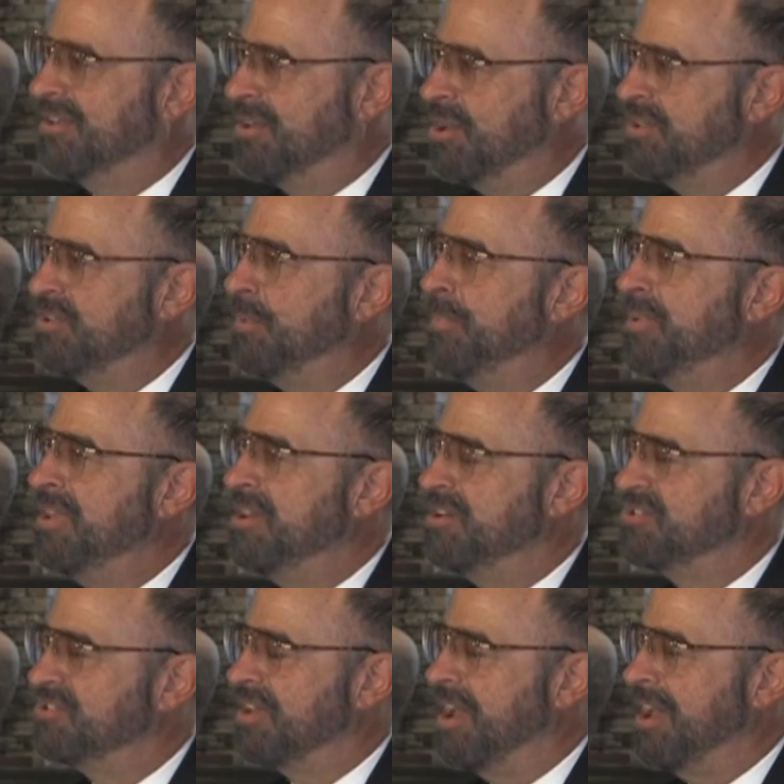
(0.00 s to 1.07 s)
Good to be here,
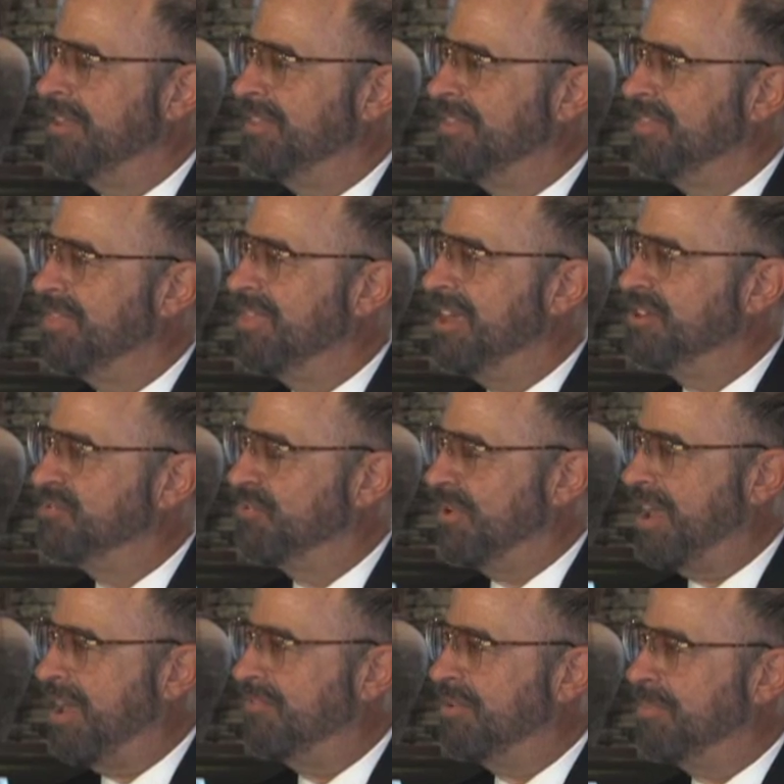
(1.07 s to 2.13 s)
Scott. Thanks for
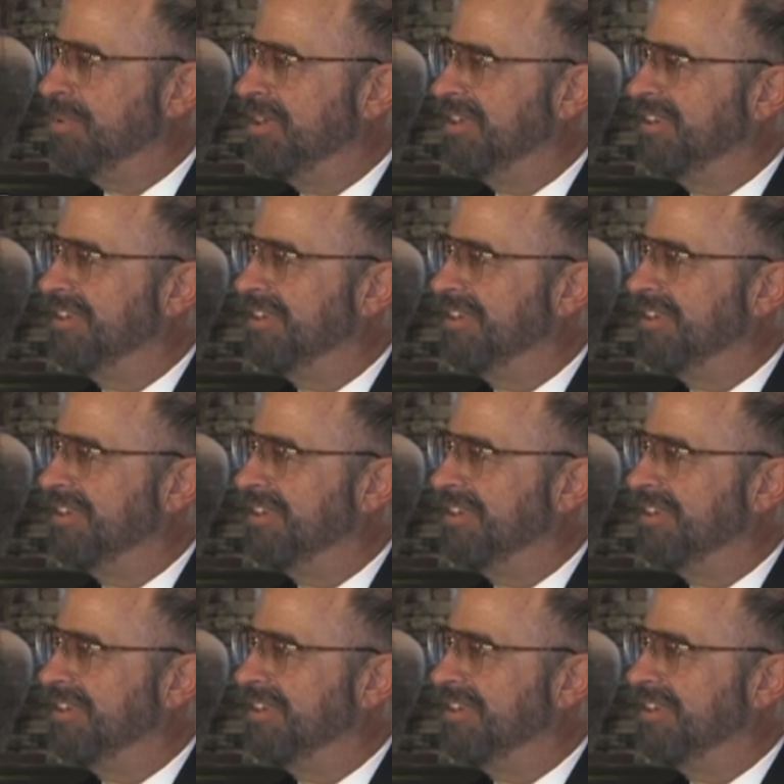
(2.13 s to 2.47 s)
having me.